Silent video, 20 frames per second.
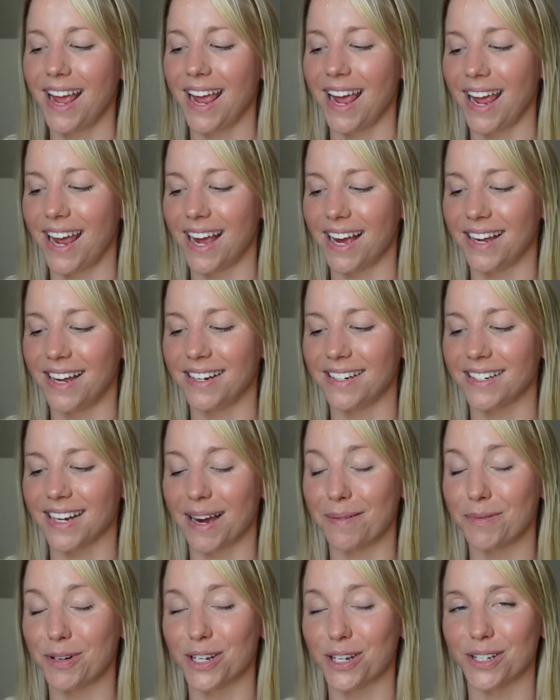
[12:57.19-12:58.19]
and
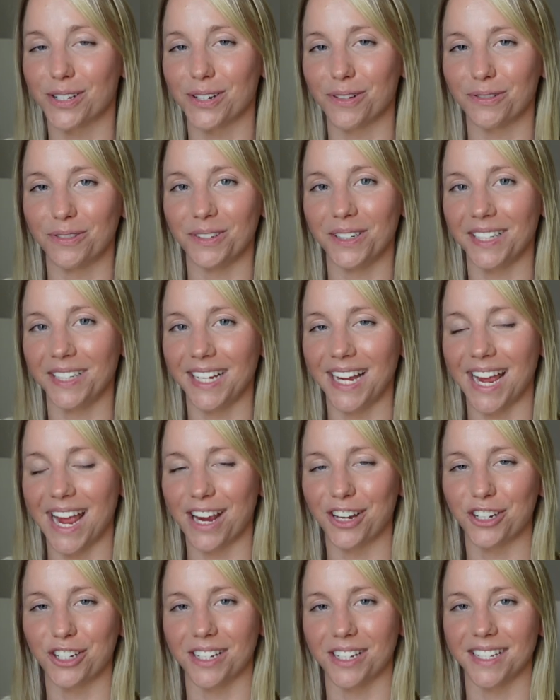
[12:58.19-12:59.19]
I'm just really
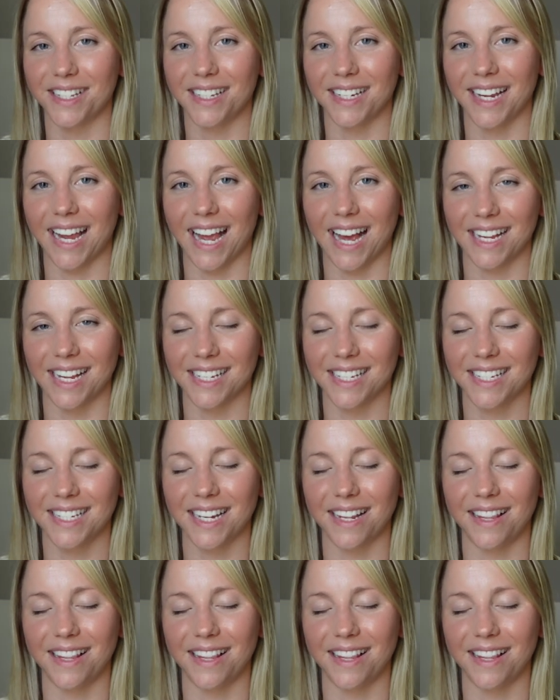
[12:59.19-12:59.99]
anxious to cast